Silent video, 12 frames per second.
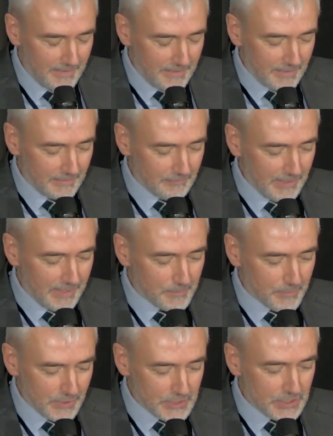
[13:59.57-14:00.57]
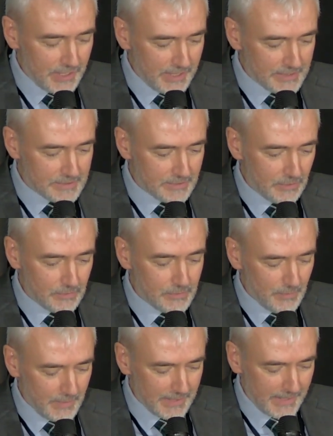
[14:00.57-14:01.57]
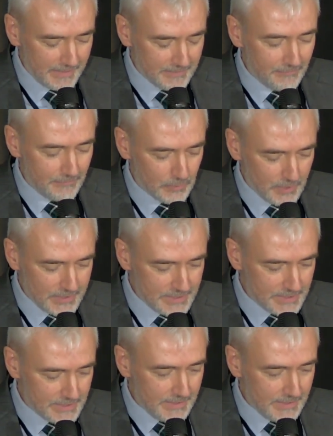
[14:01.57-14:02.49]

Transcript: and really appreciate you doing that for us.